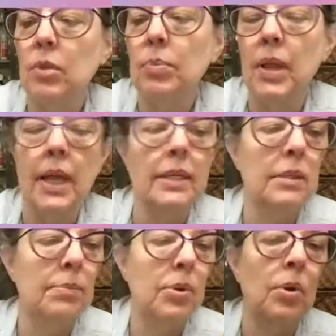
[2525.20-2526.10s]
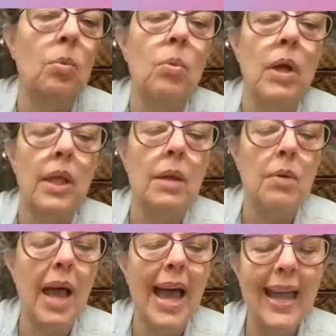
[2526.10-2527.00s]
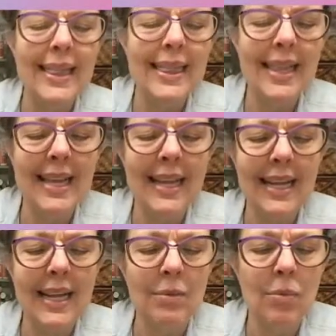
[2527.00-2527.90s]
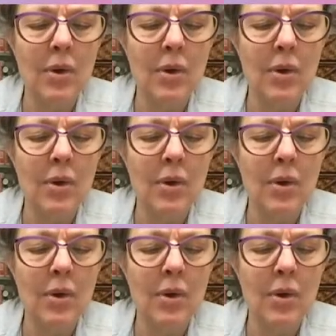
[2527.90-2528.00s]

a cute plate to put with. It, I think it